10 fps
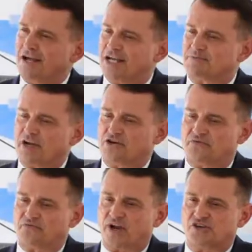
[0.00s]
as my
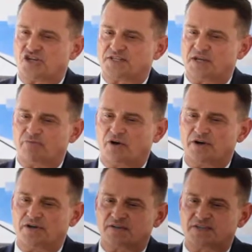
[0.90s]
good friend Jesse
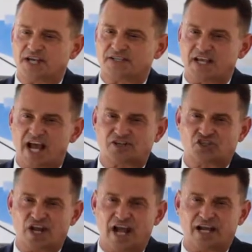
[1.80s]
Purdon says,
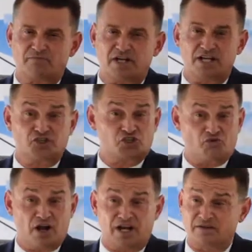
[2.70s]
hashtag Bonita
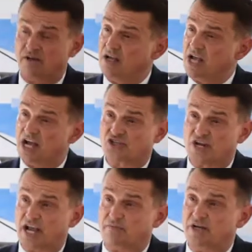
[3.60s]
Strong,
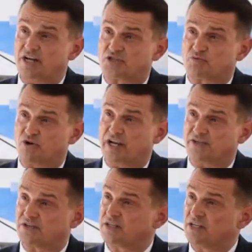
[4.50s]
hashtag Bonita
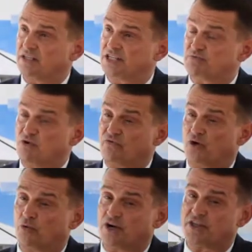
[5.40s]
Springs. Let's move
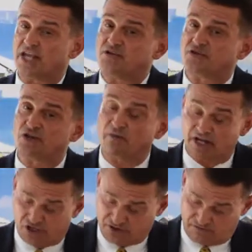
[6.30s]
forward. Thank you so much.